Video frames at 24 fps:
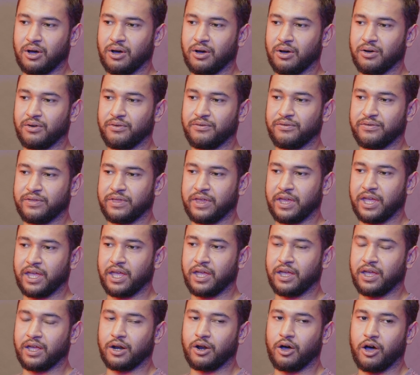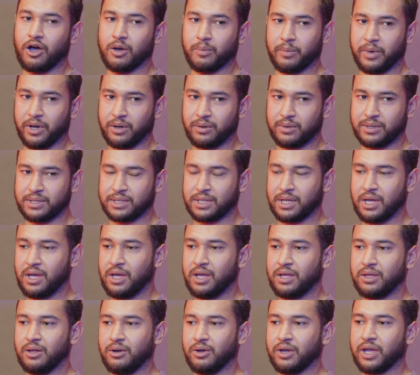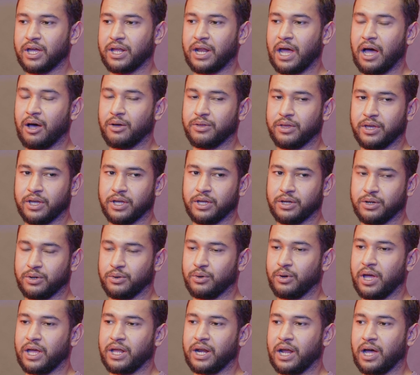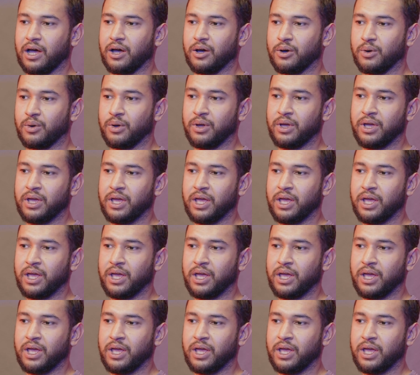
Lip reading: of their long bones to look at how they grew and how